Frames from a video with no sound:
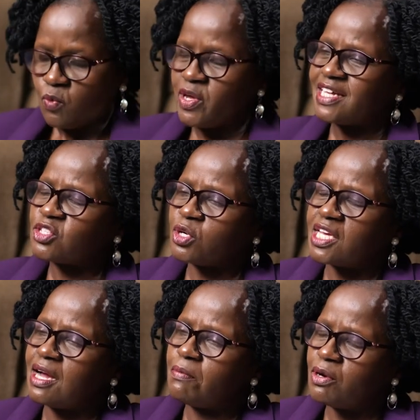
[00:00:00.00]
we are
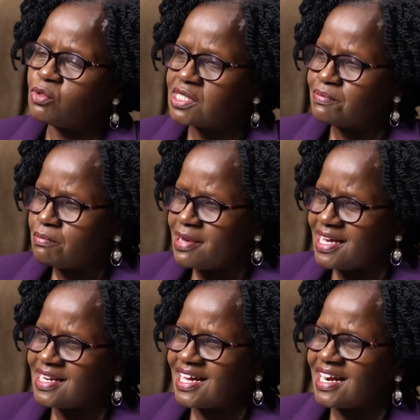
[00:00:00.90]
talking about
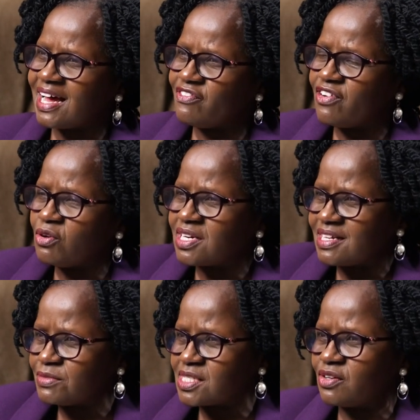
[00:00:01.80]
men that have found
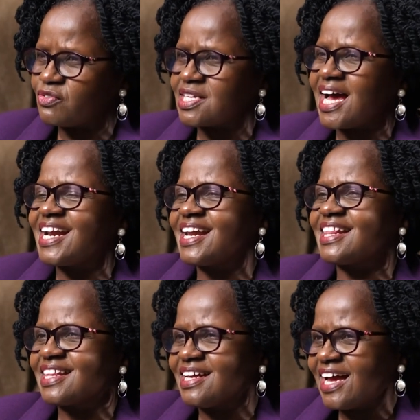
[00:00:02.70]
themselves under
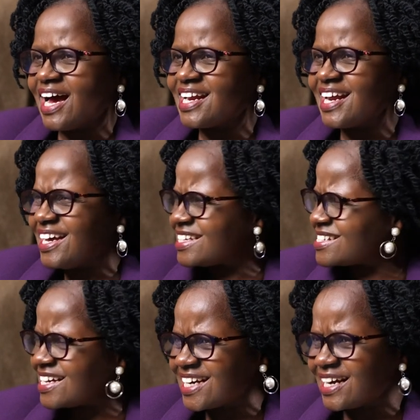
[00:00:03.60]
a
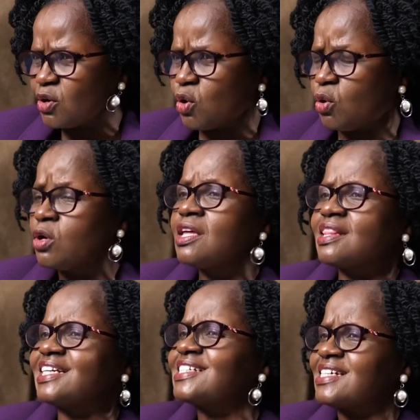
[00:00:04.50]
certain law
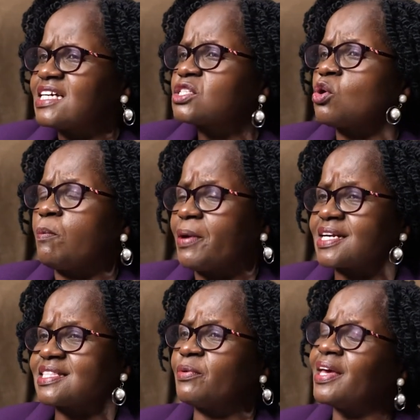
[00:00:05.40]
that just
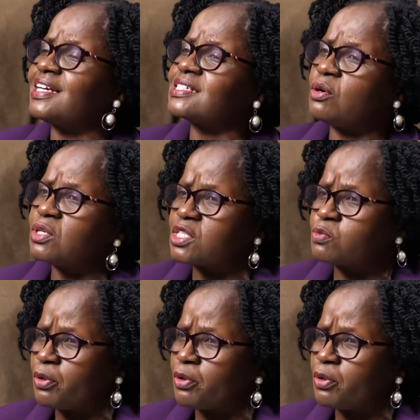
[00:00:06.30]
operates. The way a child is